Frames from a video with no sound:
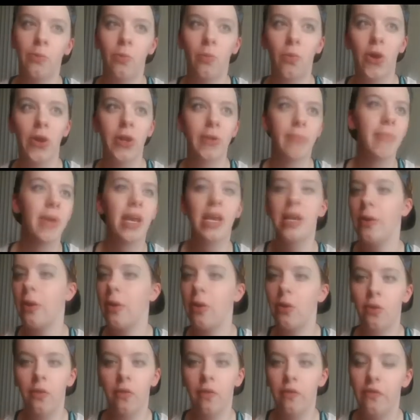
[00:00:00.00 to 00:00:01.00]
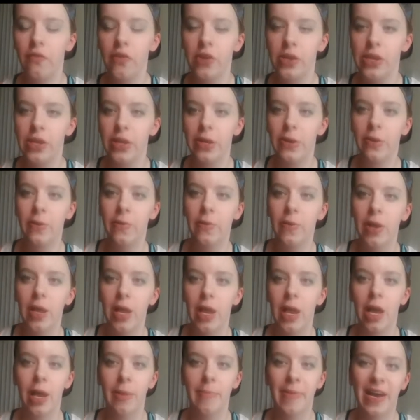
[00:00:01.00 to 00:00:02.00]
want to make a whole video
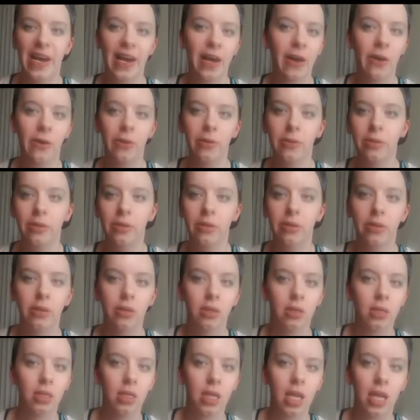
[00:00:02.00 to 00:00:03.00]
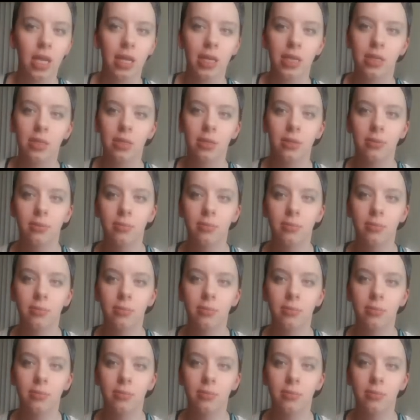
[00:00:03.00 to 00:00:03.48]
about like,